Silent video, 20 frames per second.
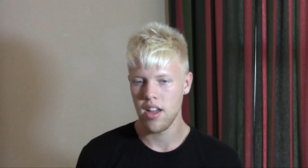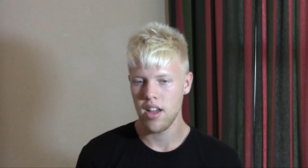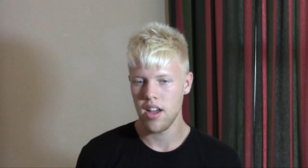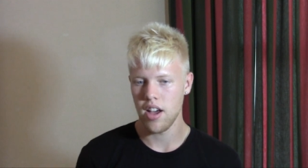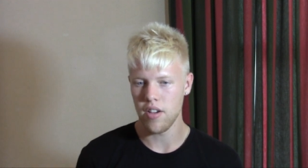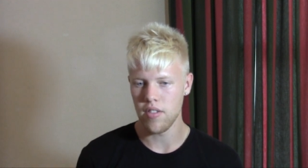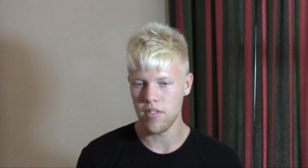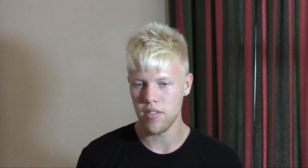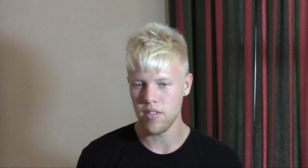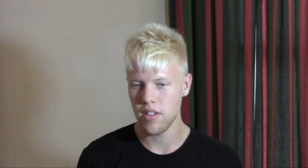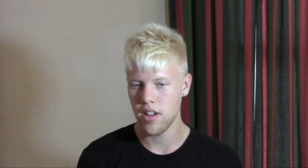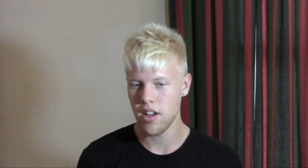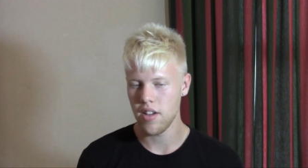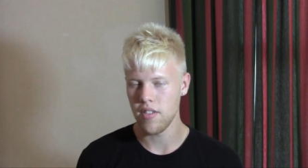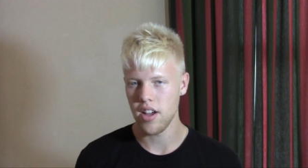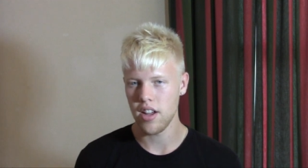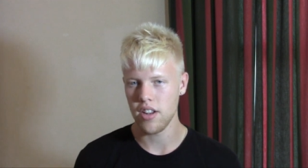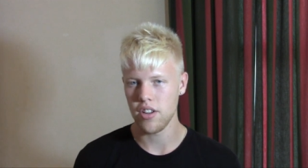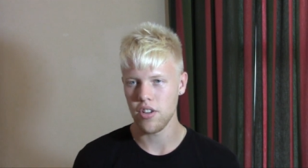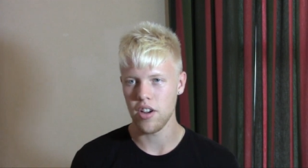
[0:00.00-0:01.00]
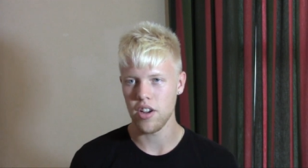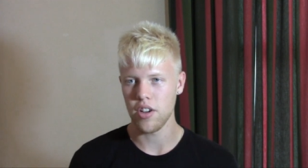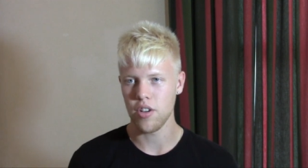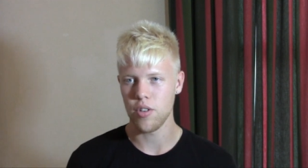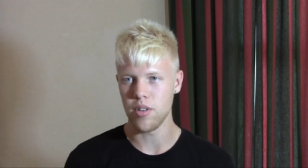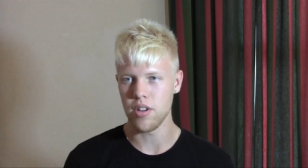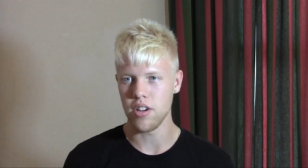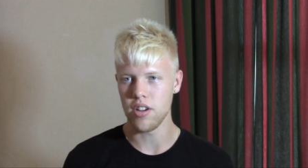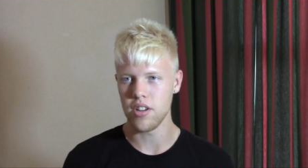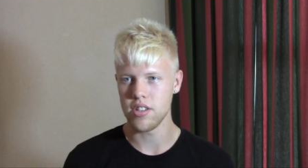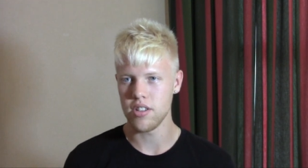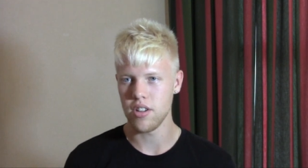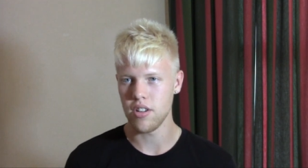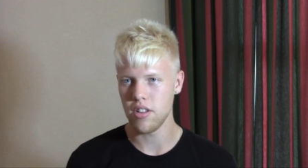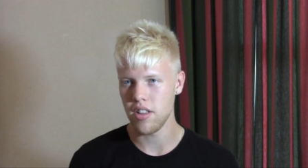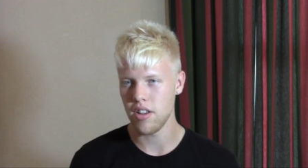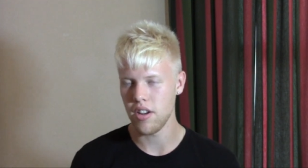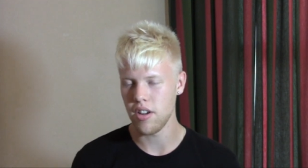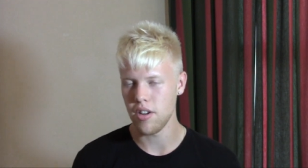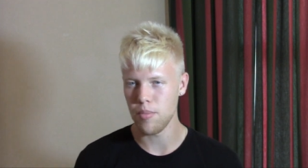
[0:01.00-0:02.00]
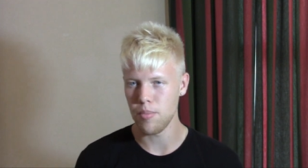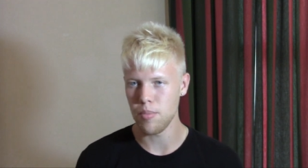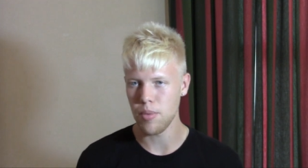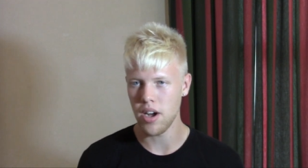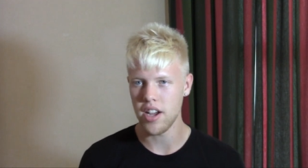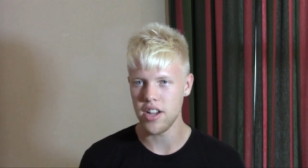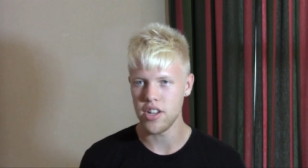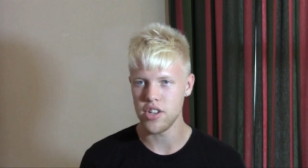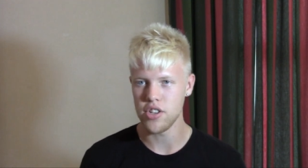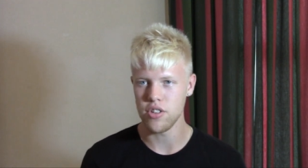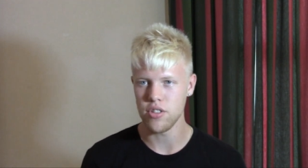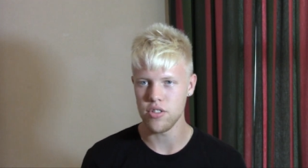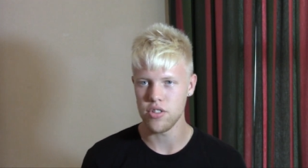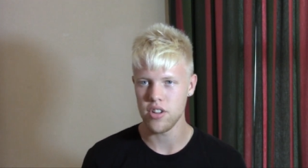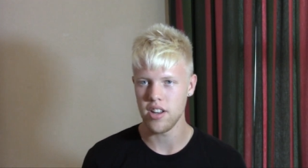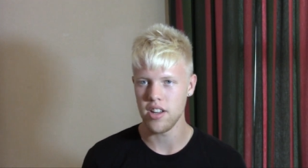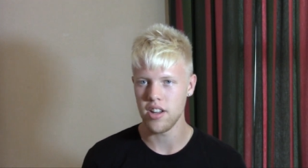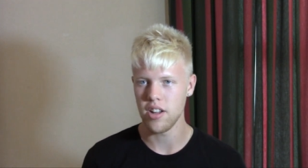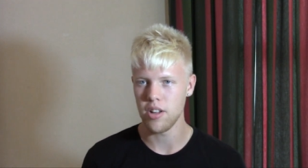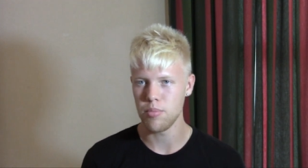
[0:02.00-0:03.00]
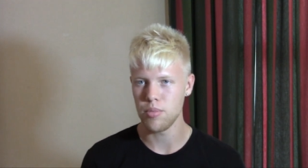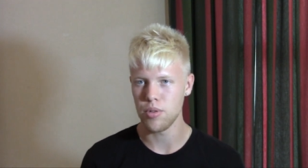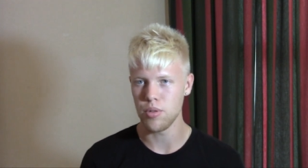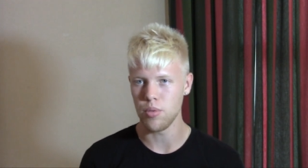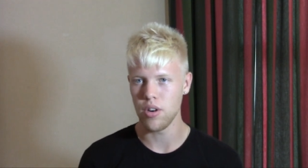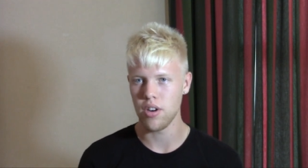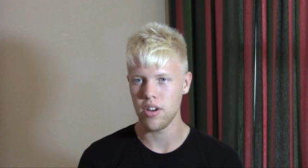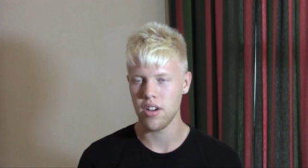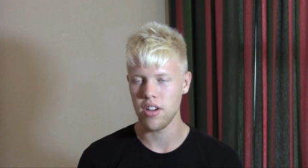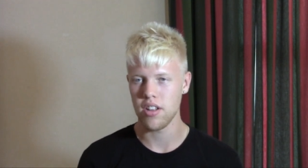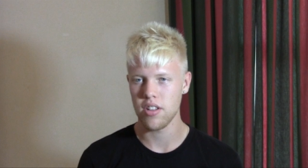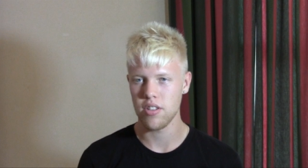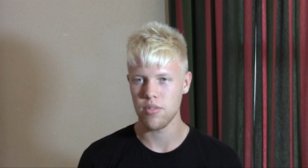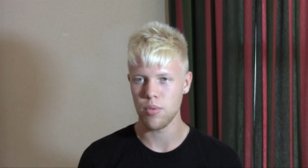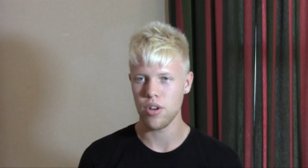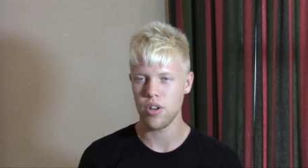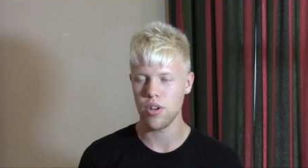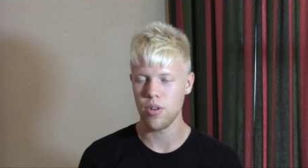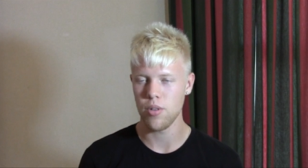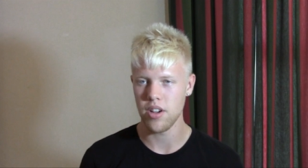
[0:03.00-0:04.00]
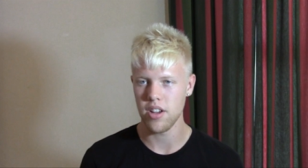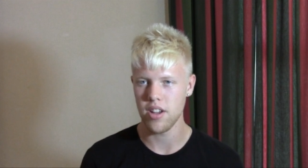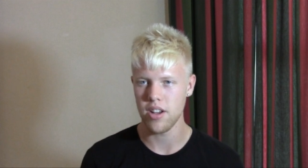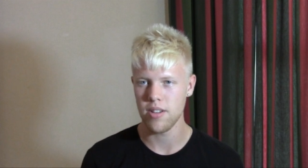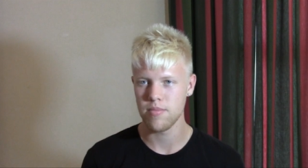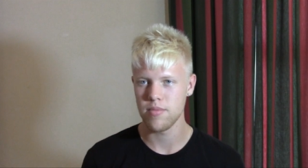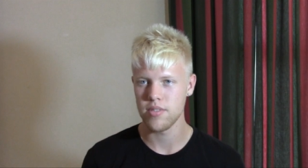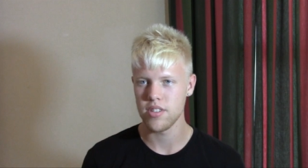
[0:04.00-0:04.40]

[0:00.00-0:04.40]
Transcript: have have had great careers that are, that are behind you, trying to help you work work your way up.